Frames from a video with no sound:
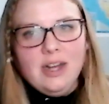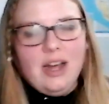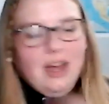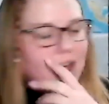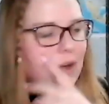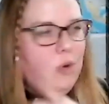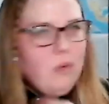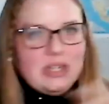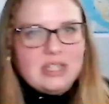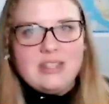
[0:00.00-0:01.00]
Uh, we
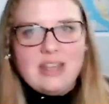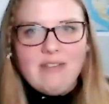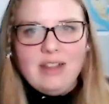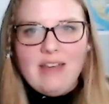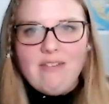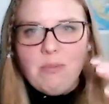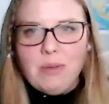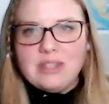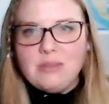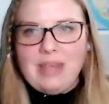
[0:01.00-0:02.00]
went to 7-Eleven,
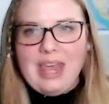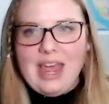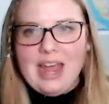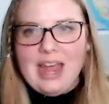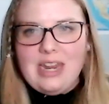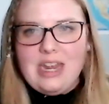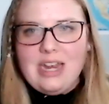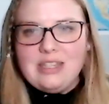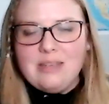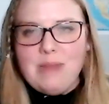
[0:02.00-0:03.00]
bought some
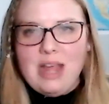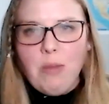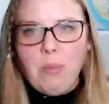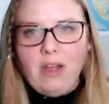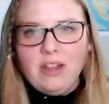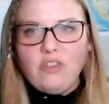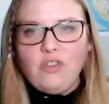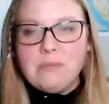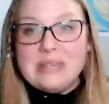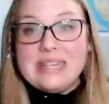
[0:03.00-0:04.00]
candy, some nail polish
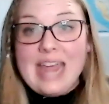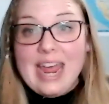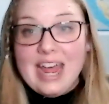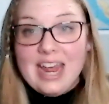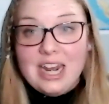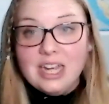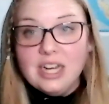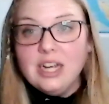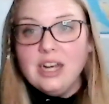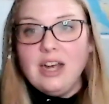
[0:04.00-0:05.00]
from San.
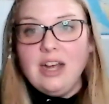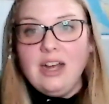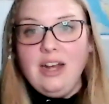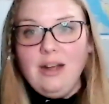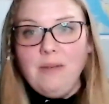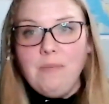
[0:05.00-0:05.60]
Uh, yeah.